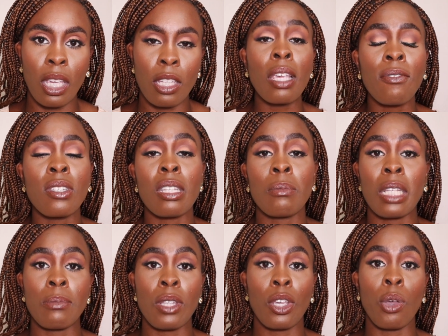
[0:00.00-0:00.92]
Even
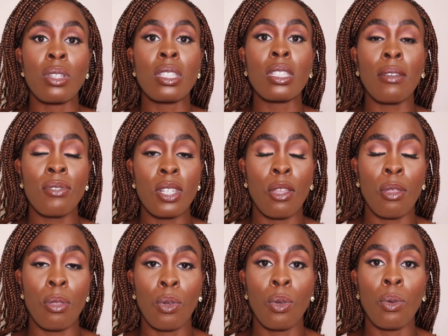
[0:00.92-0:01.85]
sometimes they go sifting
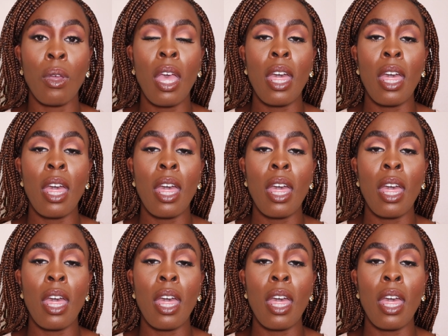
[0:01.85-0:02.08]
through